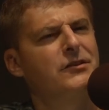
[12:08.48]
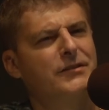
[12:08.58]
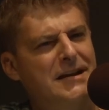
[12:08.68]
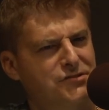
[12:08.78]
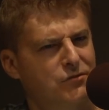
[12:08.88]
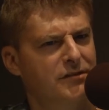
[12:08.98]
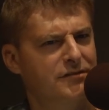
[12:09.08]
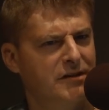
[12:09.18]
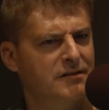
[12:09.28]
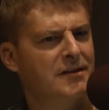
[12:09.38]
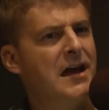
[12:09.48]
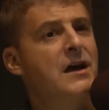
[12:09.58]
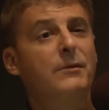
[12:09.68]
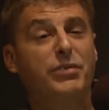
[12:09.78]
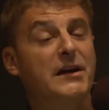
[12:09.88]
that sort of thing.
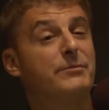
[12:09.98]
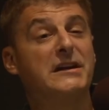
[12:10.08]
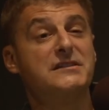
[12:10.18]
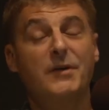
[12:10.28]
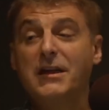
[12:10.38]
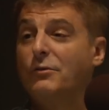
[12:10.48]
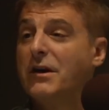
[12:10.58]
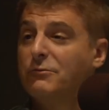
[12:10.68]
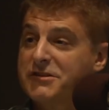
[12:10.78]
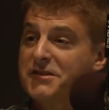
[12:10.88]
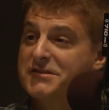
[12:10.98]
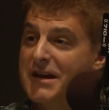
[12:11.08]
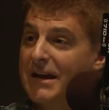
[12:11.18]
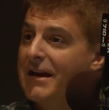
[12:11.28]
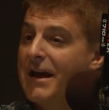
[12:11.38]
But because, by the way, we should
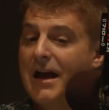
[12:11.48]
say,